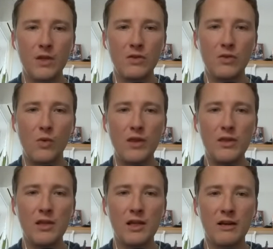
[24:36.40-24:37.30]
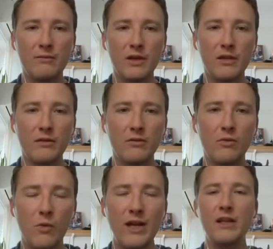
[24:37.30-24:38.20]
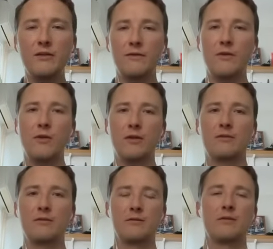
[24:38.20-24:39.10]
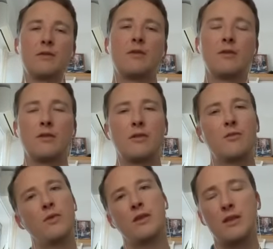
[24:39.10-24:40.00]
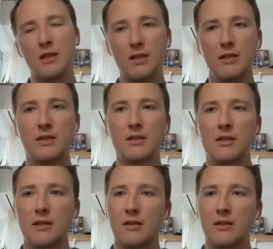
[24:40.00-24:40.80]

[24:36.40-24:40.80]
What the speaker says: one thing I've been waiting for with these